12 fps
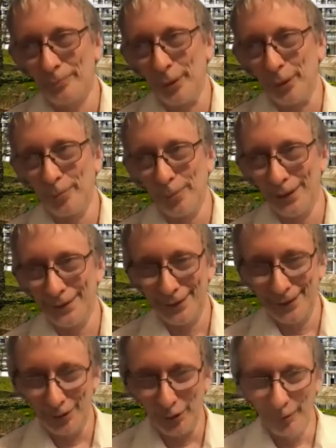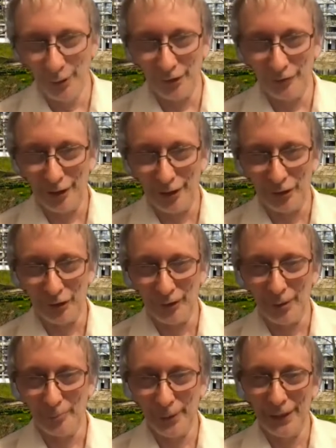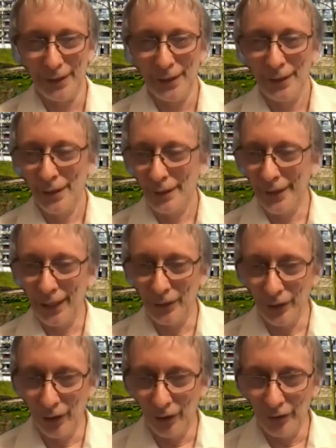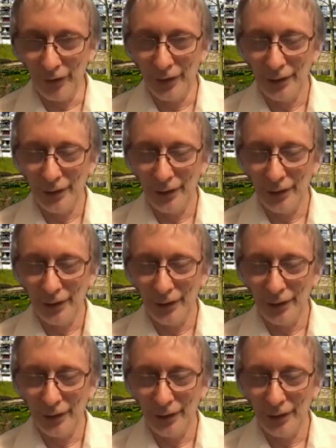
probability distribution function, but they are not.